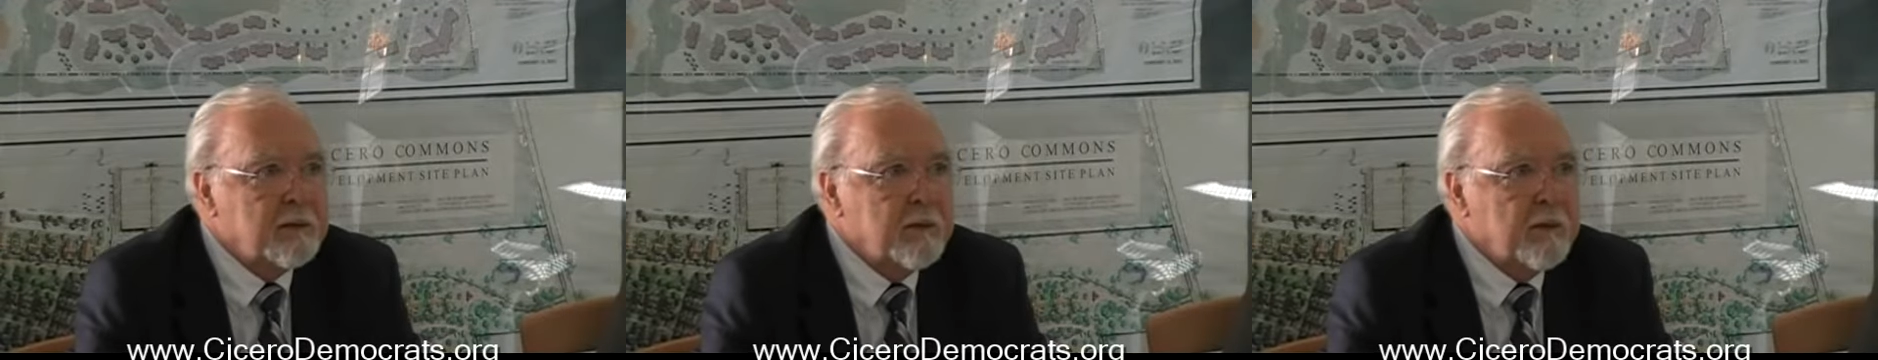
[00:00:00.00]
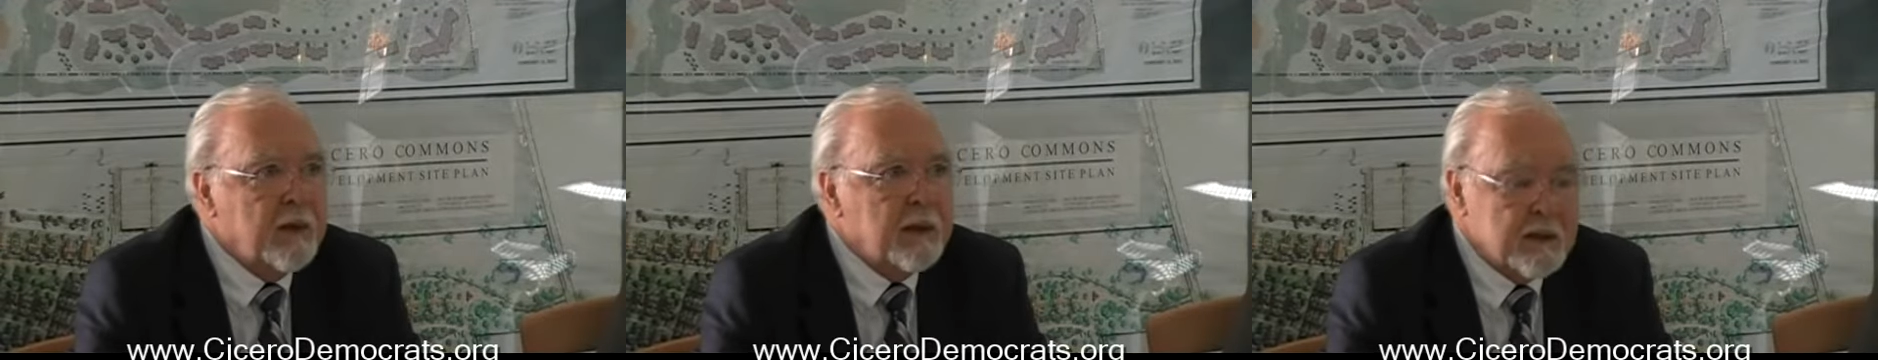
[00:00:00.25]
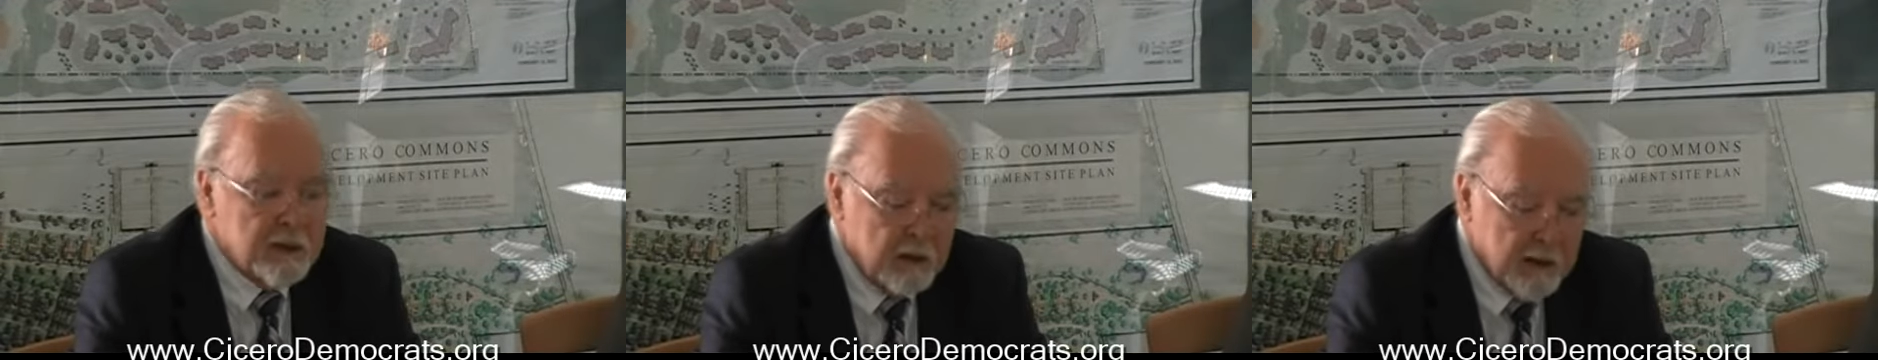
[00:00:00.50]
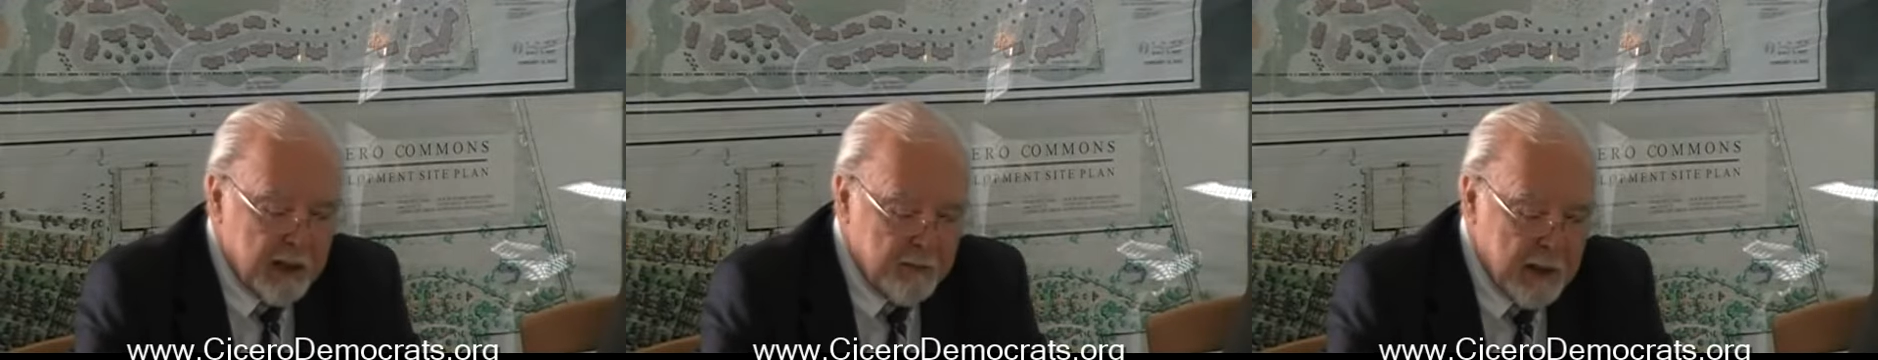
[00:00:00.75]
And until
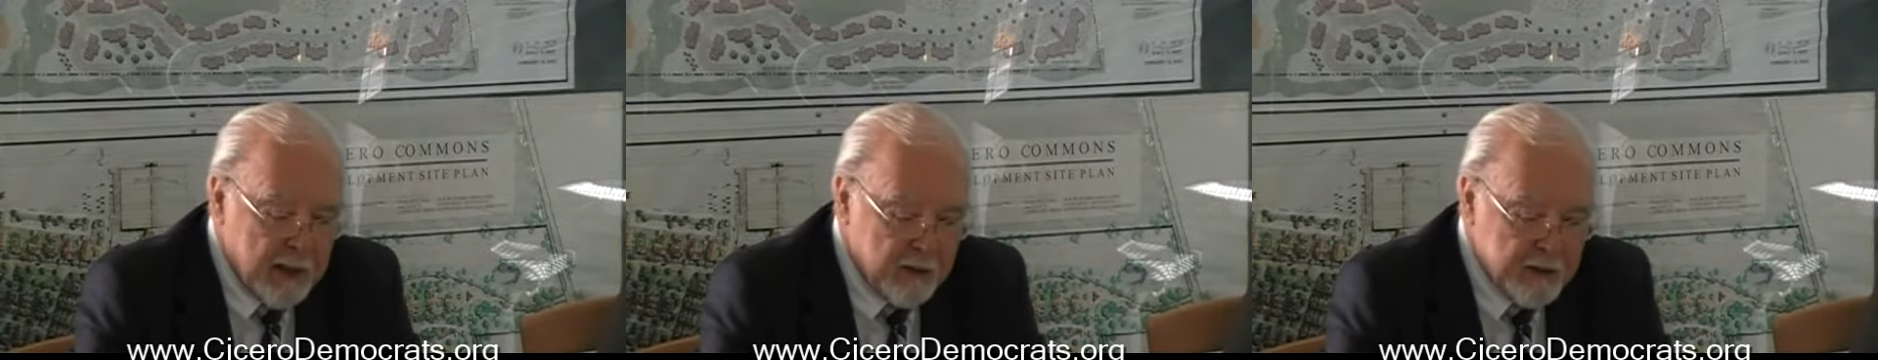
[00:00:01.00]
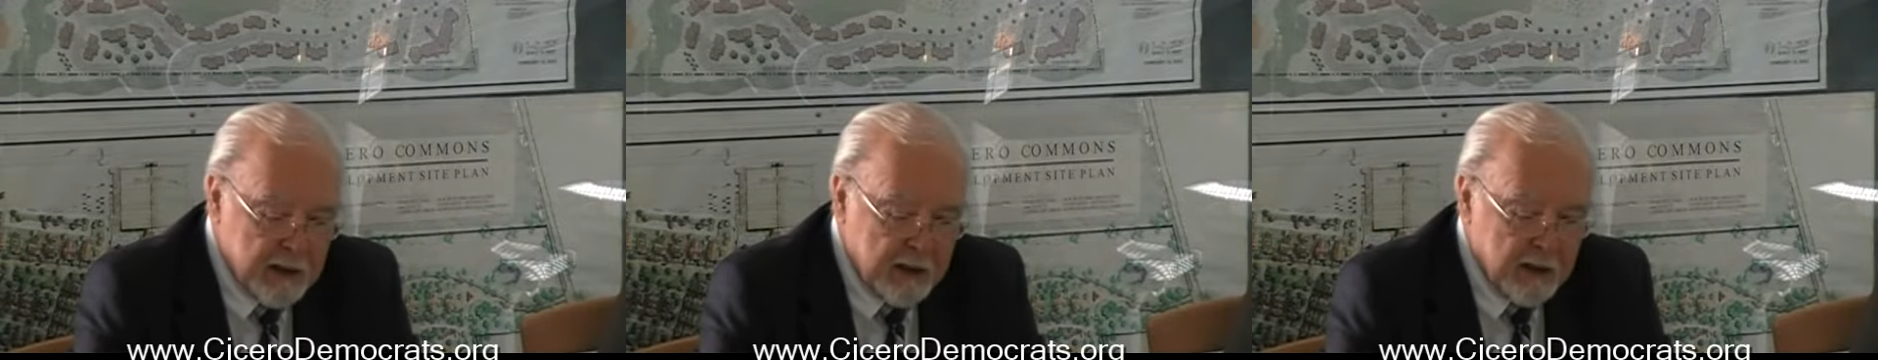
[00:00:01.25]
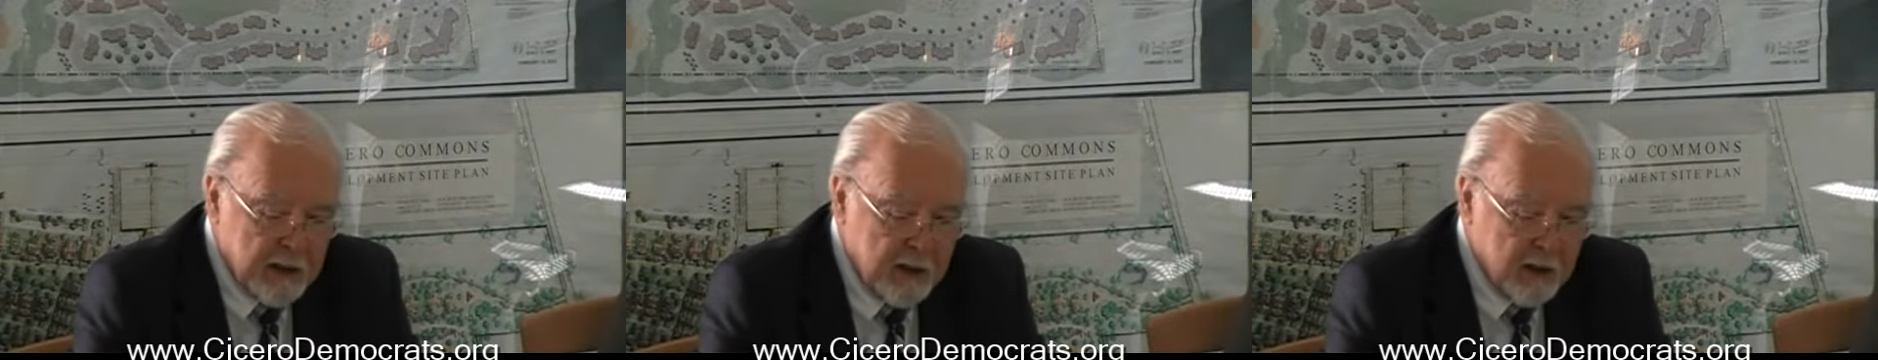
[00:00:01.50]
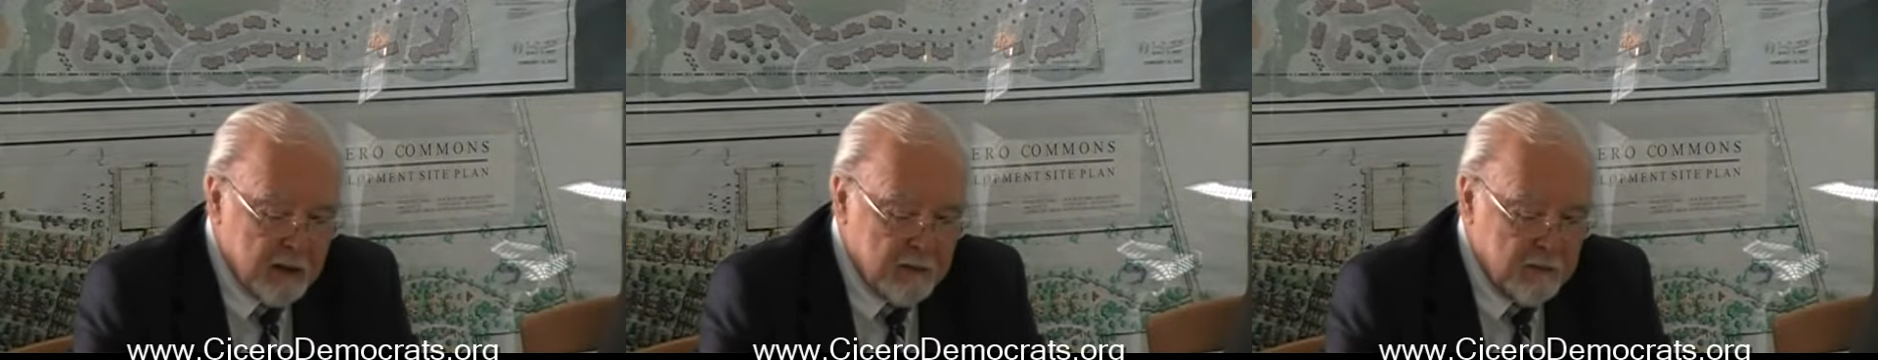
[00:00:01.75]
that matter is taken
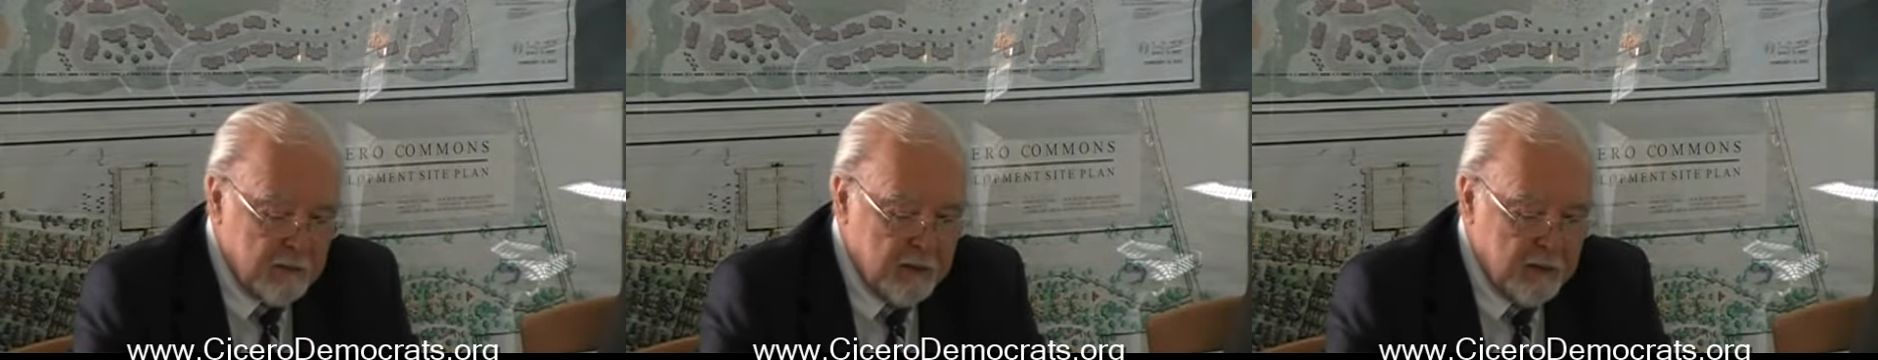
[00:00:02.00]
care of,